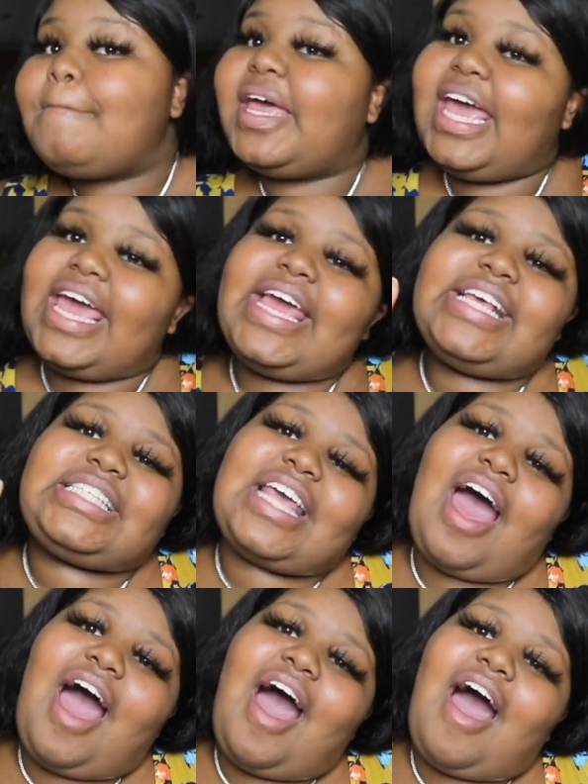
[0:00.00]
Peace,
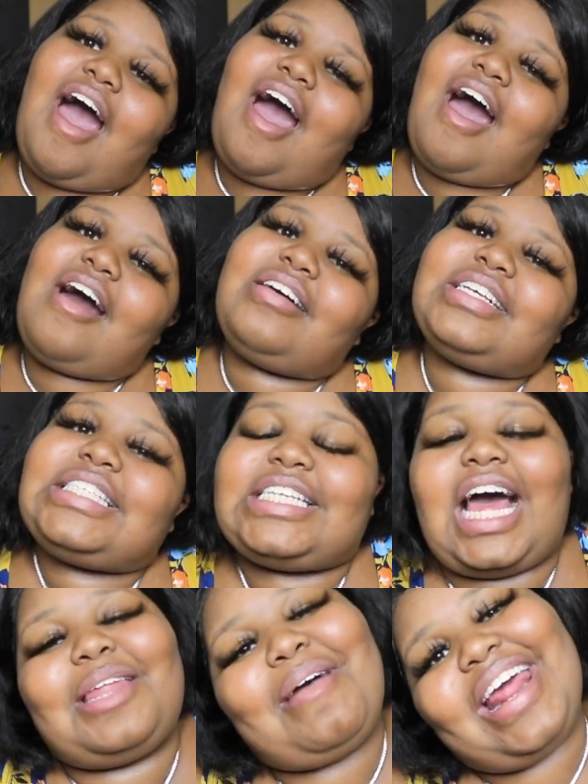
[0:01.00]
y'all. See
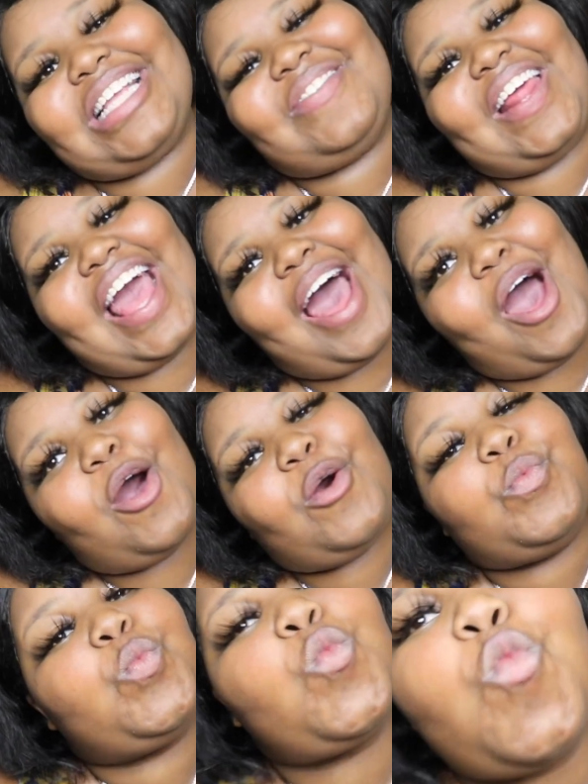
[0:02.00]
y'all in my next
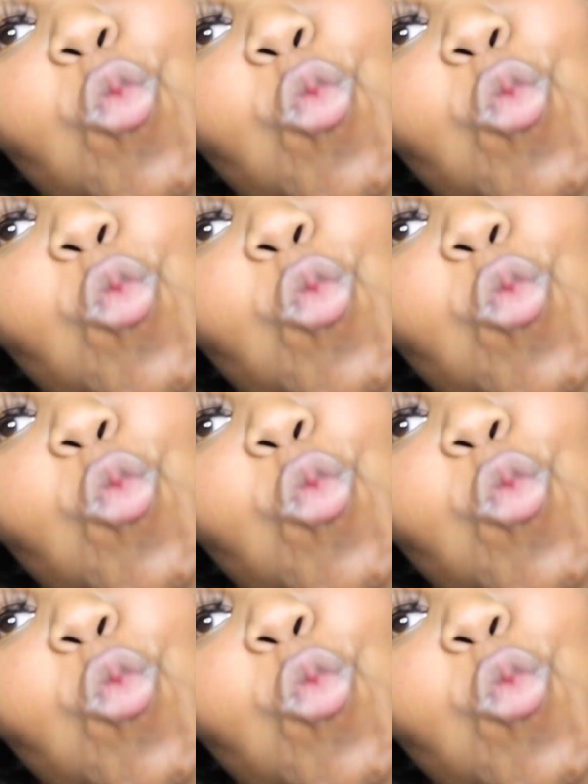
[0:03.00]
video.